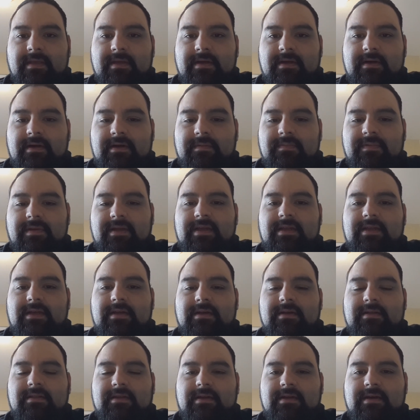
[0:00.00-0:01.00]

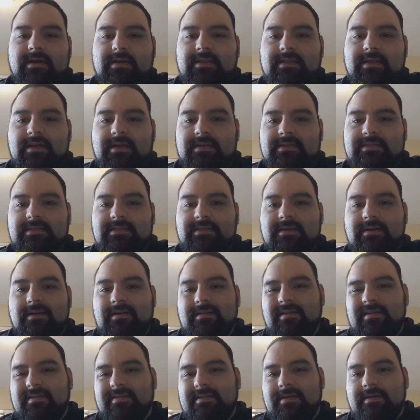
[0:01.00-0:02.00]
plating on the contacts. See
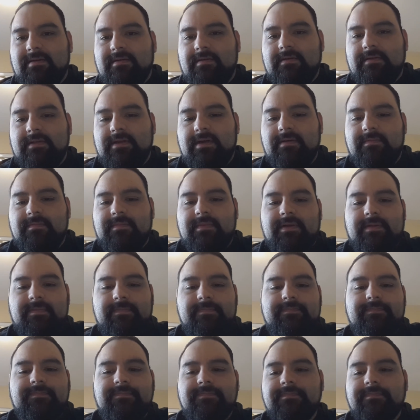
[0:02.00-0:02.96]
how long that'll hold up, but.